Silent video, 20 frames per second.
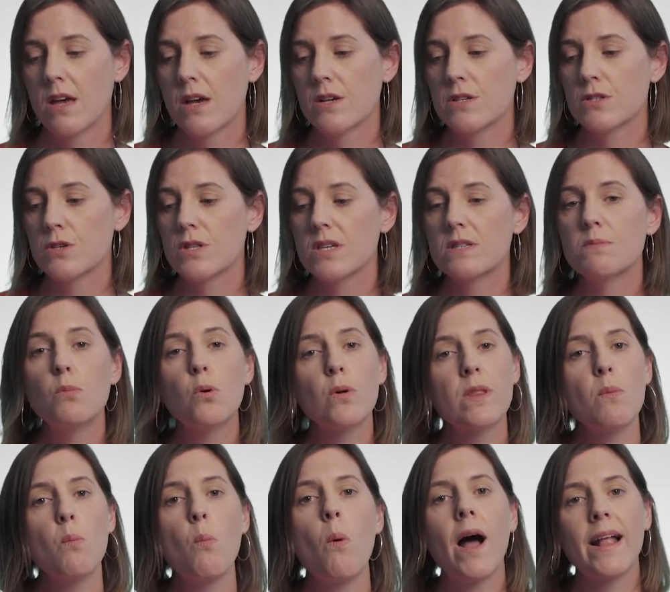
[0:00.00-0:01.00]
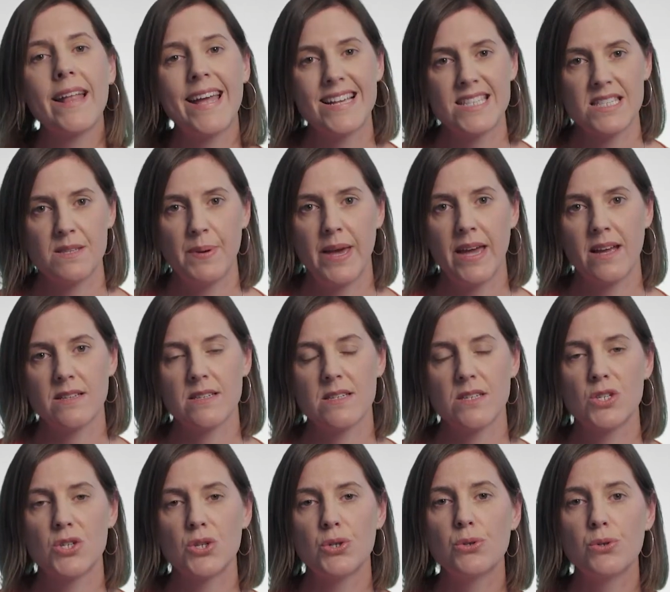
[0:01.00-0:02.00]
So there's more than one aspect
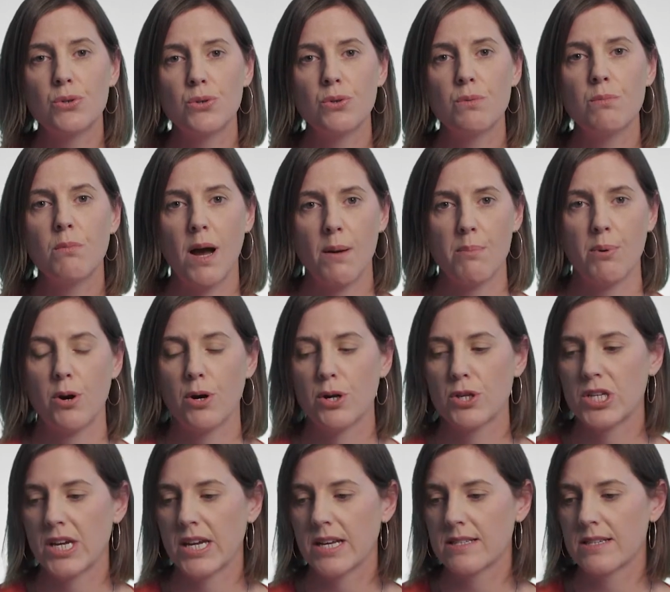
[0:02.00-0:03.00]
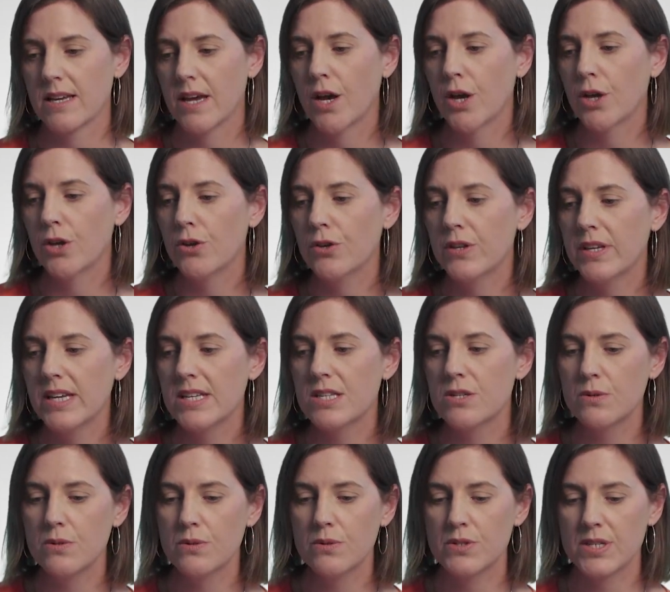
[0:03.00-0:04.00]
to my project. You need
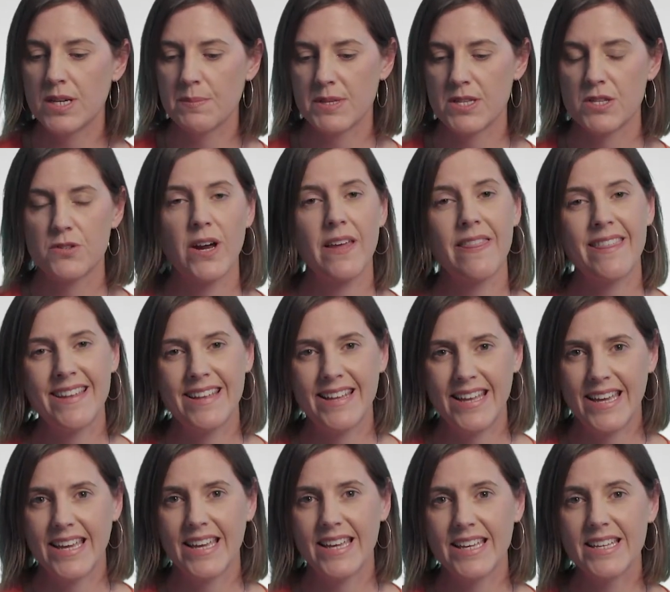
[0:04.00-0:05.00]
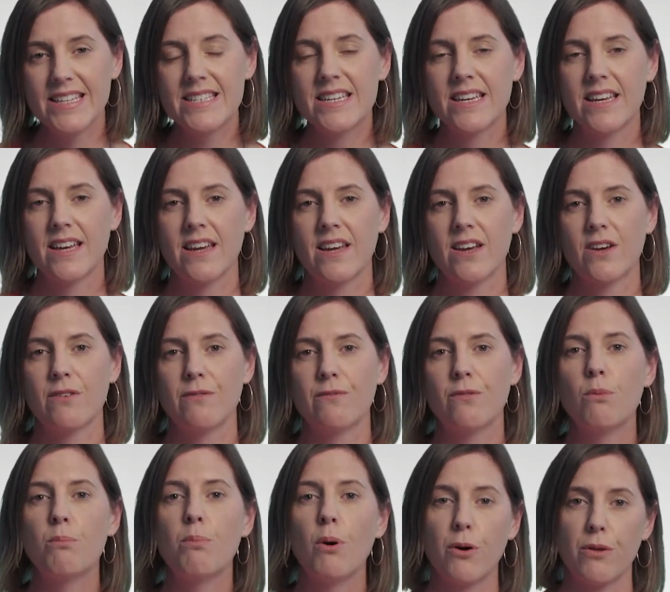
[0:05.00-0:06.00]
to demonstrate the need
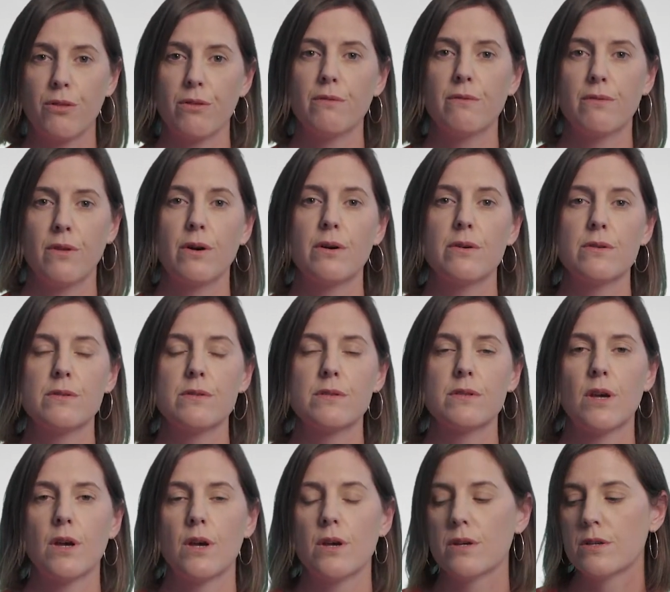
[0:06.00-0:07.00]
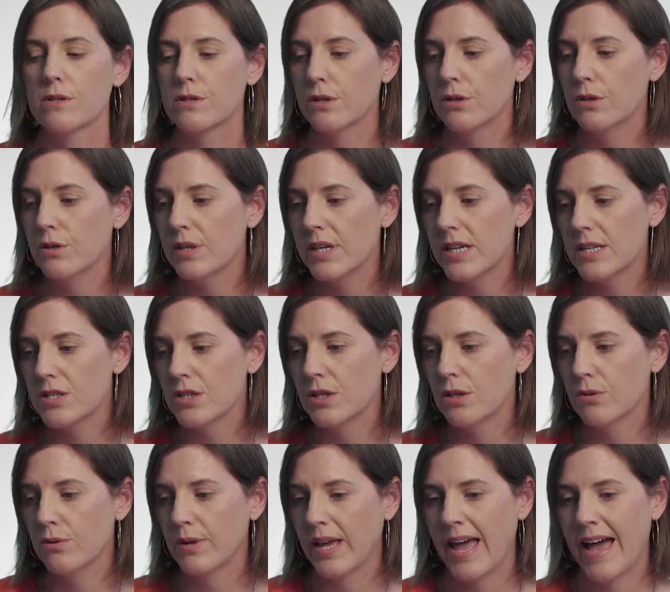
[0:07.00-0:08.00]
for both of those. So you need to
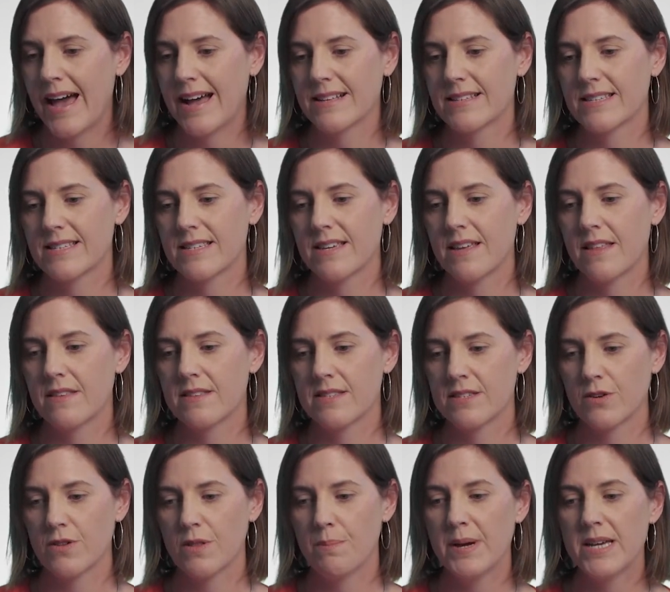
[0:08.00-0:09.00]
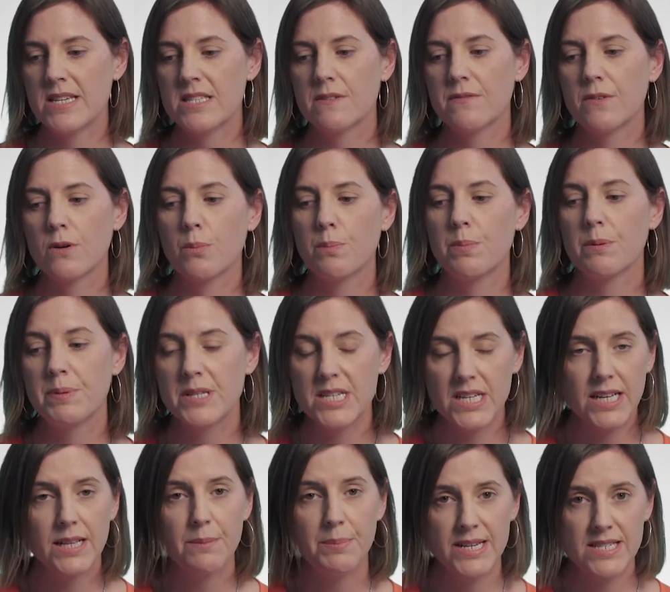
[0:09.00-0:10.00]
look at the
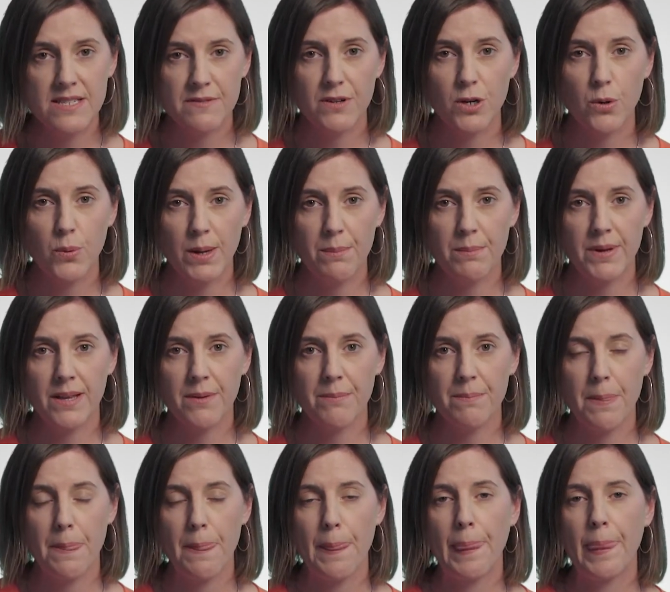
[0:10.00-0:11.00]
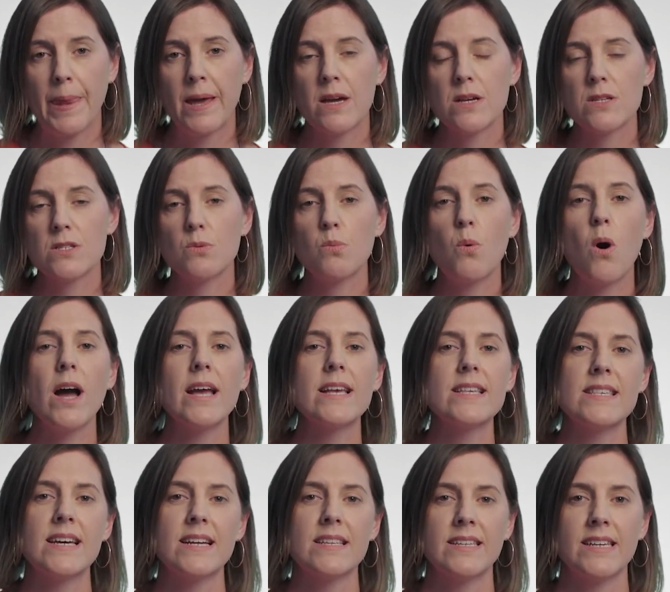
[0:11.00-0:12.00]
particular piece of equipment. So why is
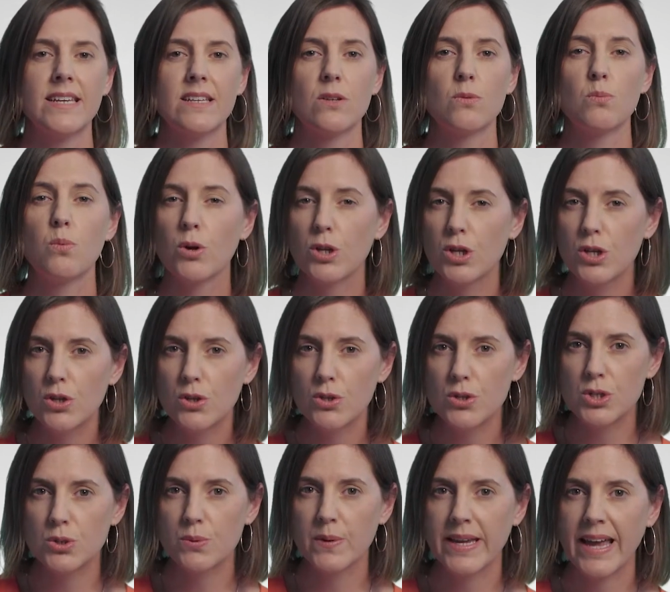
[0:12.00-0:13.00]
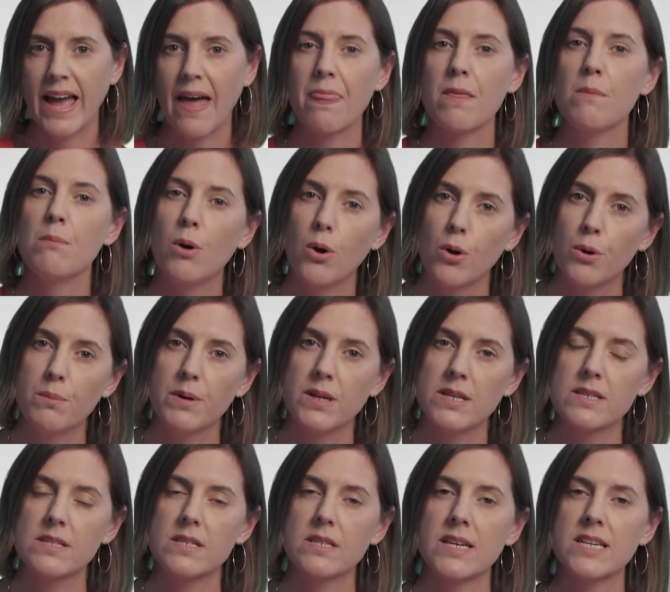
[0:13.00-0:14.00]
that needed? What are you doing at the
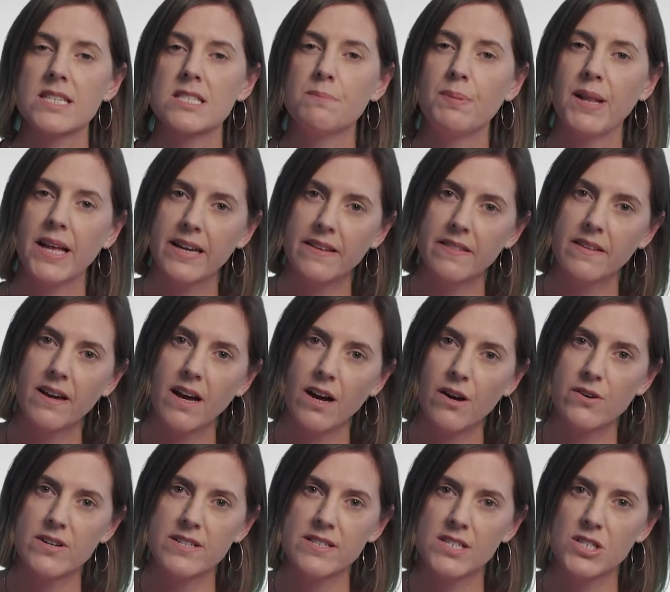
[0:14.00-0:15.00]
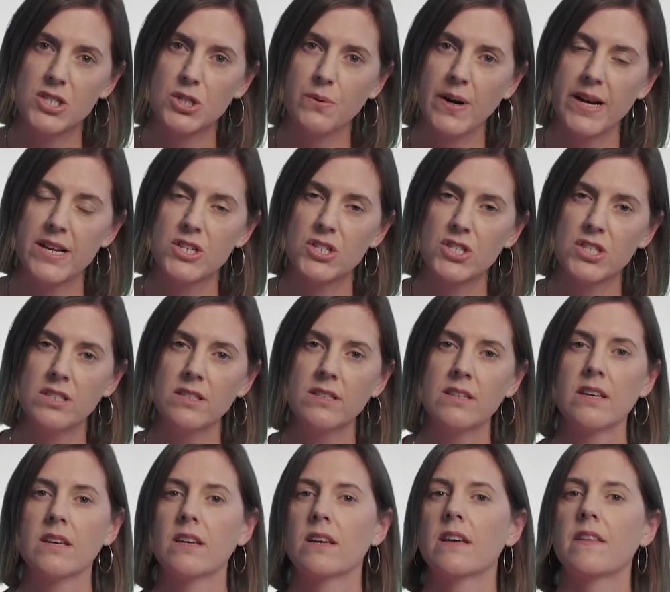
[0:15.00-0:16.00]
moment? Explain the current situation.
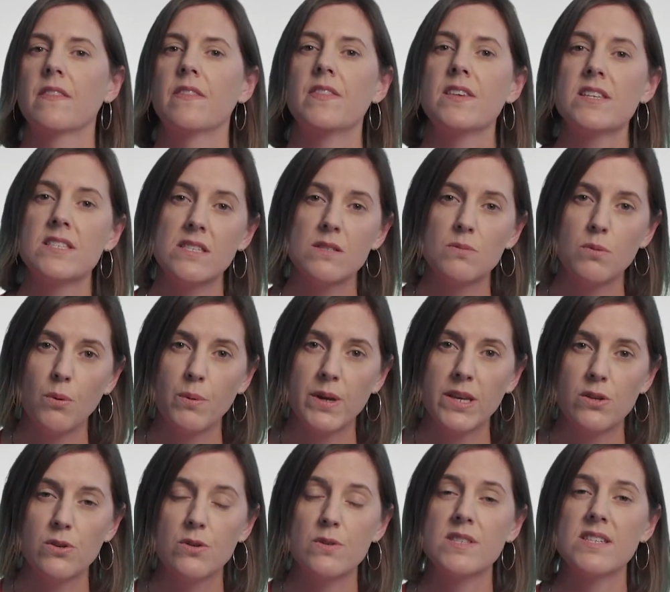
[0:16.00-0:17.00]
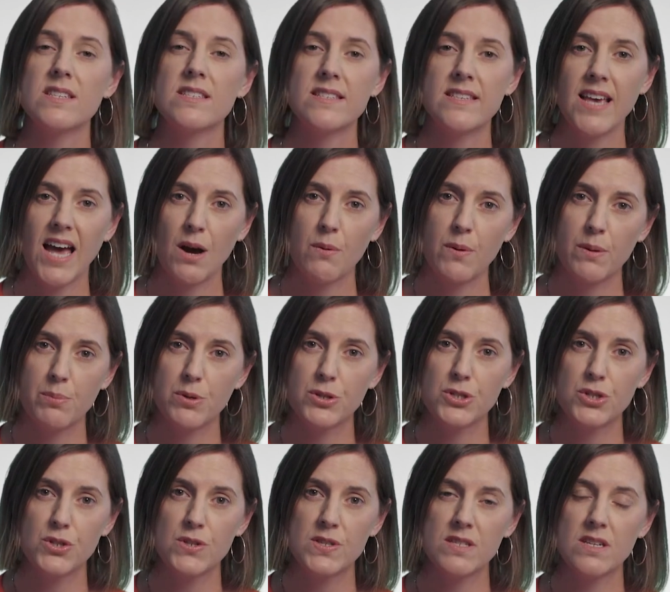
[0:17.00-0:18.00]
This is what we use, this is how we
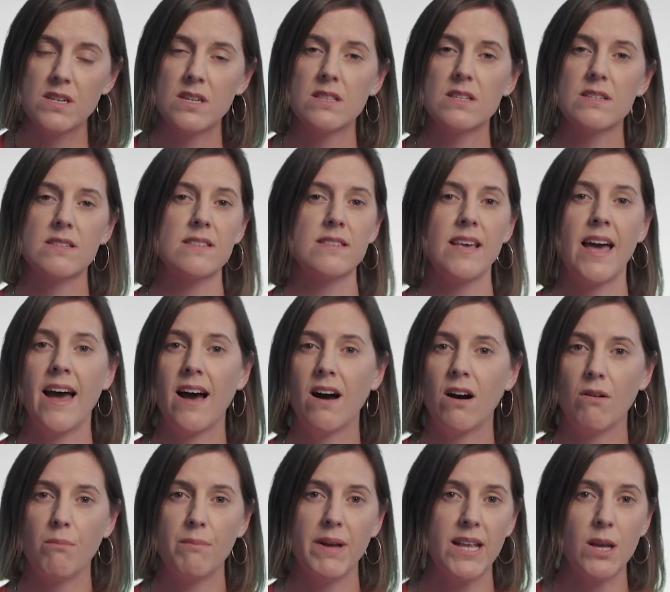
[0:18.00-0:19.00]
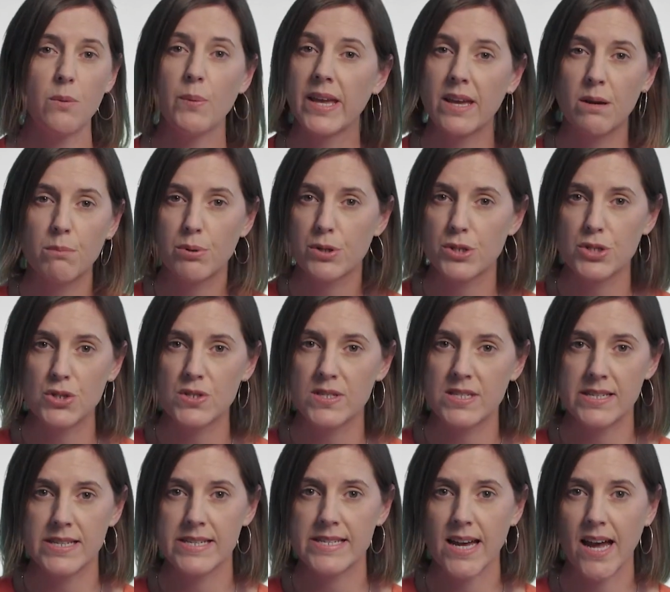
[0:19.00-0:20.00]
produce it, this is how many we can produce
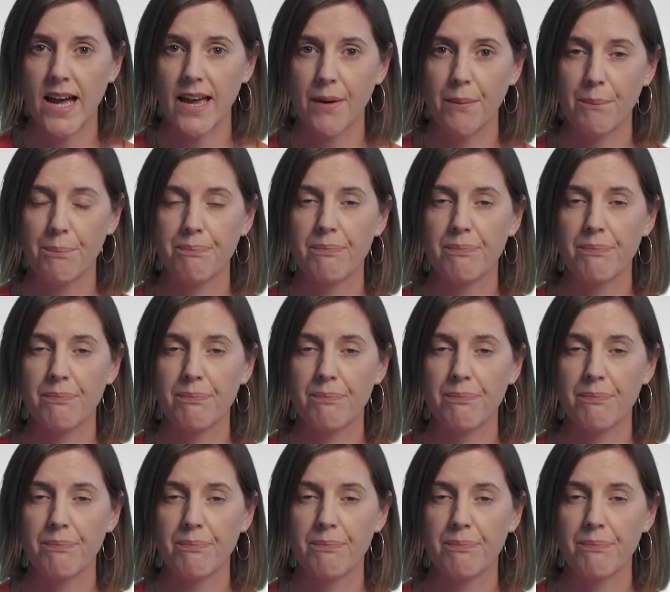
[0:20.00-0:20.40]
in a day.